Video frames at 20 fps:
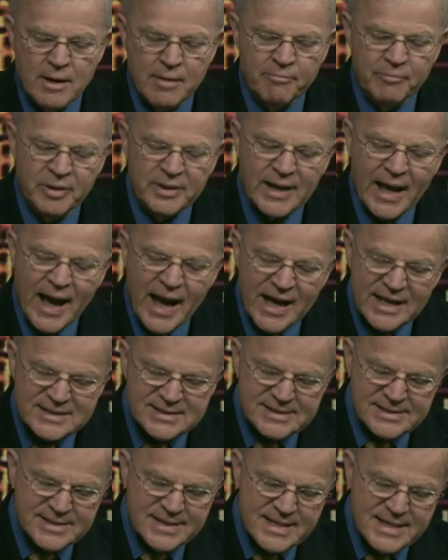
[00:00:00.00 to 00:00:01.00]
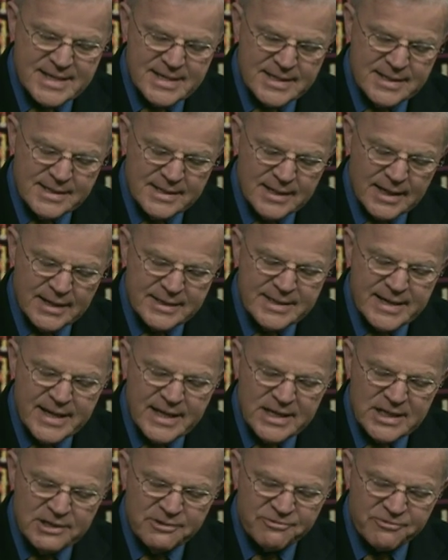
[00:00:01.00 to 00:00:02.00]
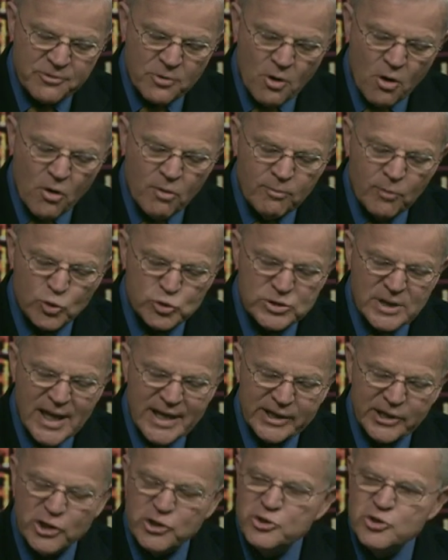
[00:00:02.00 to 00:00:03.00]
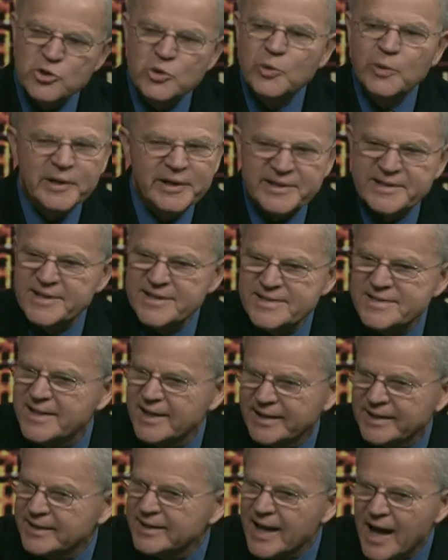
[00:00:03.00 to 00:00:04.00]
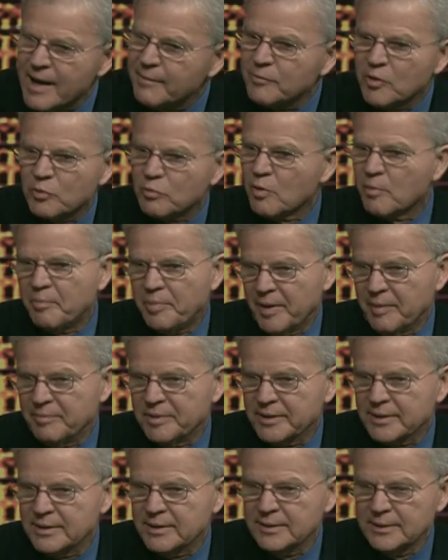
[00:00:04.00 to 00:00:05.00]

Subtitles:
But I see a need for almost like a unity ticket. I'm a Republican.